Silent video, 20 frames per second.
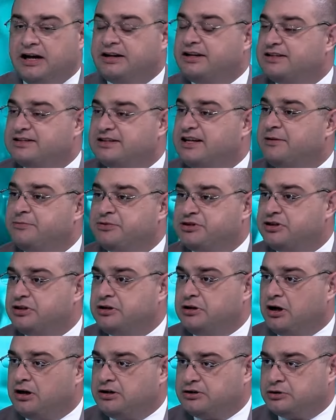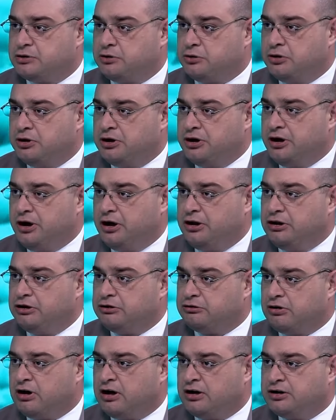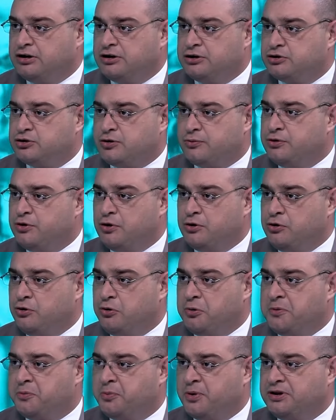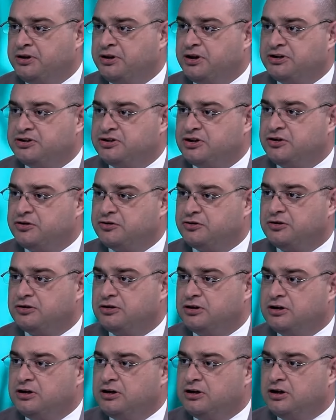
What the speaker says: And the same thing also in Iran. So we don't know when the central